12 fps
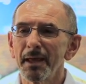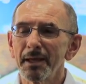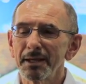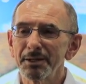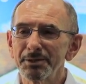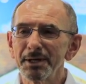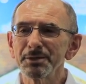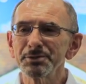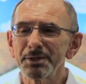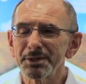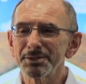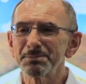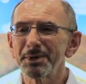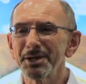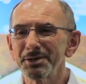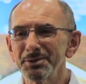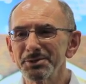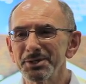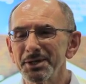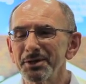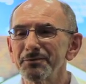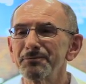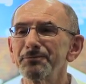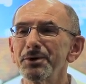It does this by using a
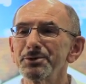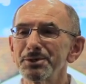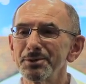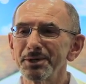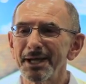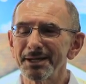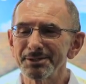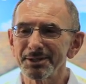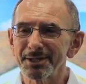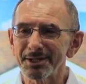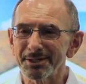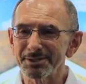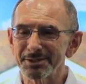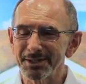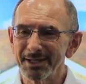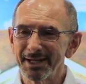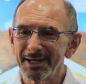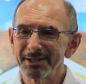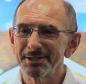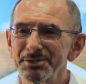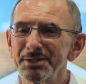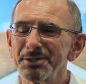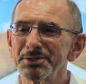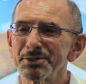photocatalyst.
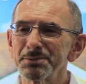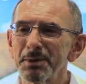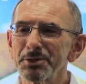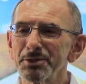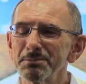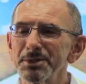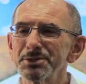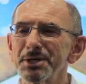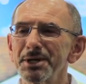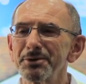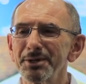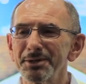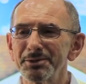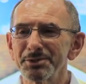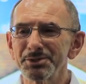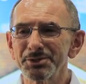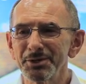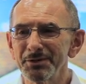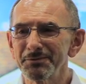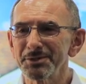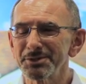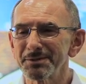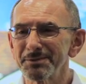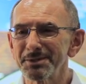is a special material in the surface
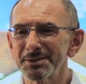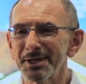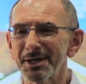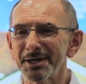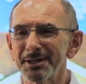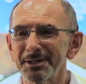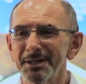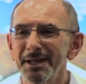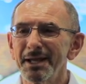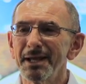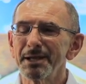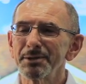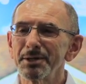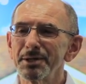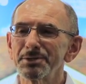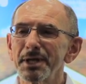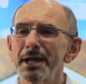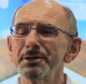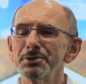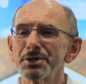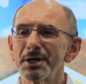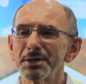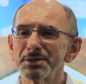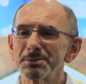of the tile that is
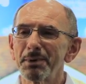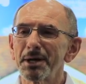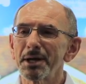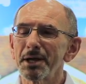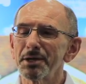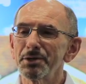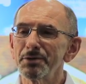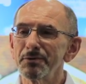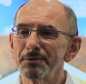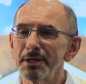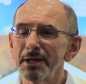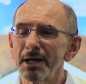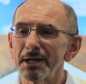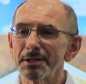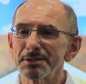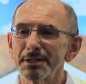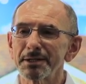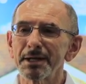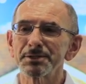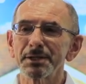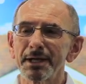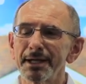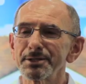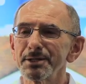energized by UV light. And as a
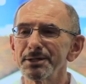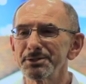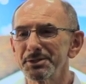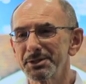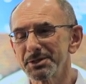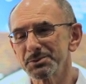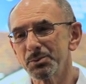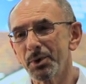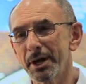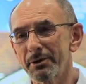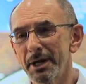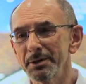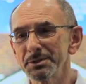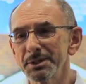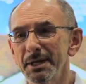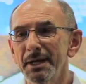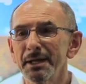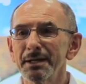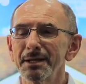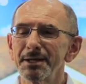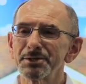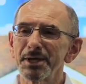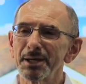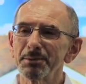catalyst, it doesn't wear out, and
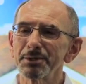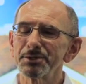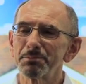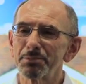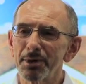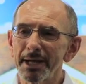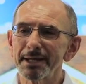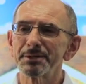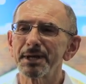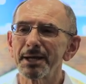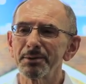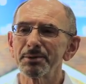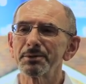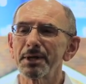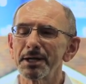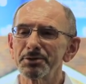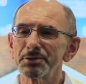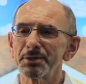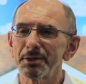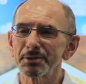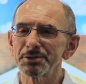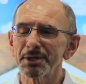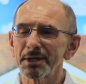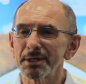it's able to break down the nitrogen
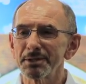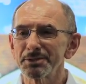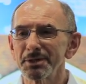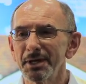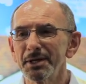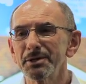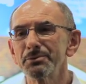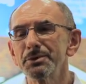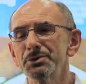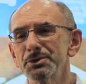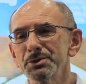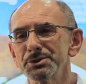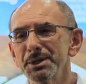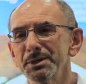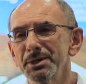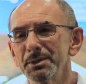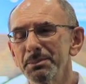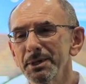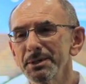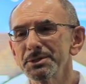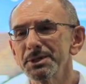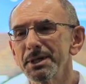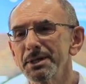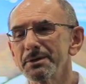oxides, reducing the
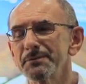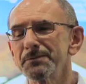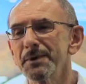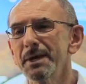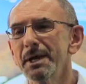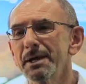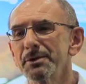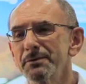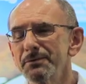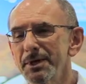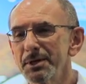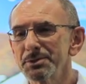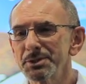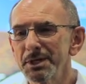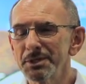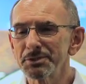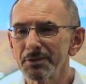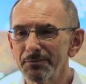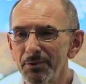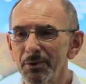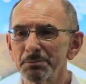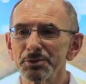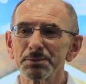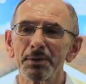ability of the VOCs to
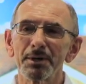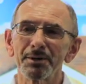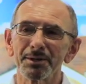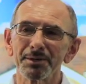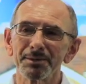form smog.